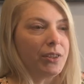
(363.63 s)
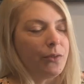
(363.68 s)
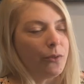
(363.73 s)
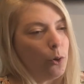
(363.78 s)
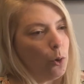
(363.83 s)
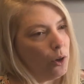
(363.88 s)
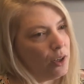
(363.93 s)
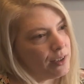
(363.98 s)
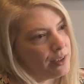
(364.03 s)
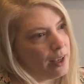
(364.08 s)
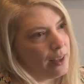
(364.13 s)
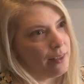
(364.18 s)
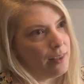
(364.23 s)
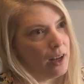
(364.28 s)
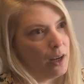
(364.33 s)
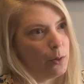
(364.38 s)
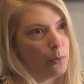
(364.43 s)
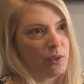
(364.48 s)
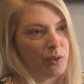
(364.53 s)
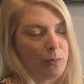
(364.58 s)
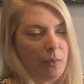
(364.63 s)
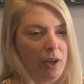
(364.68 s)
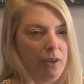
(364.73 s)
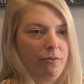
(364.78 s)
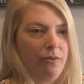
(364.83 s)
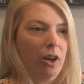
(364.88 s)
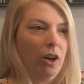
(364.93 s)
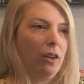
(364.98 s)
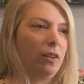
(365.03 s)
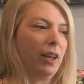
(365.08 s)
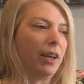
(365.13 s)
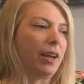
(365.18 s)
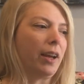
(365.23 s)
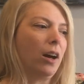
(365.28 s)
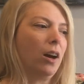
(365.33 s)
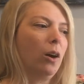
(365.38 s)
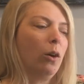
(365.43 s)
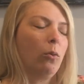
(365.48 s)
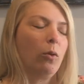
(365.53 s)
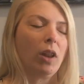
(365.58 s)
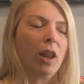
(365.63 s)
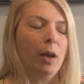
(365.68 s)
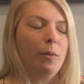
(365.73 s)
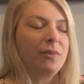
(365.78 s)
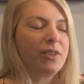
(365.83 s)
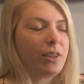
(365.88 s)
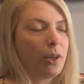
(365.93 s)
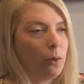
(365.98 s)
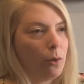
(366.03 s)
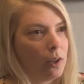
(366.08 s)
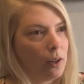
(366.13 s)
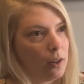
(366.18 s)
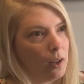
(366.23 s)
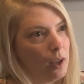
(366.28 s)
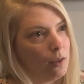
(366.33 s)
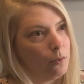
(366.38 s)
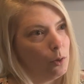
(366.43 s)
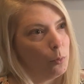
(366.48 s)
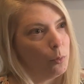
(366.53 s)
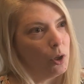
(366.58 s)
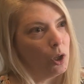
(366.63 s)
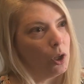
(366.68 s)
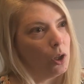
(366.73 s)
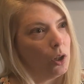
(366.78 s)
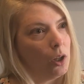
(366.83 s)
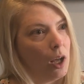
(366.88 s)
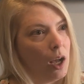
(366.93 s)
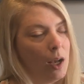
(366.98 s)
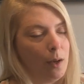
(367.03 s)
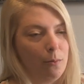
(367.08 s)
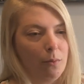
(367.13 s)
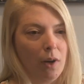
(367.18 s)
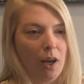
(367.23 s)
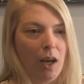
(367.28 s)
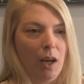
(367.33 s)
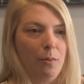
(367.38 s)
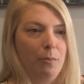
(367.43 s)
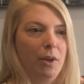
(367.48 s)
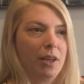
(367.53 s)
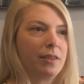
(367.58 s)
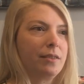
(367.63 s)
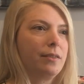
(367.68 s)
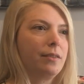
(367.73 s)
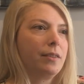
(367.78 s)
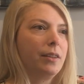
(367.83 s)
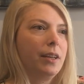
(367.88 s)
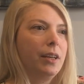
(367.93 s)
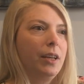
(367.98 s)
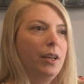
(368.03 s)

of course I thought it was my fault, like, oh, well, I'm so unlovable, I must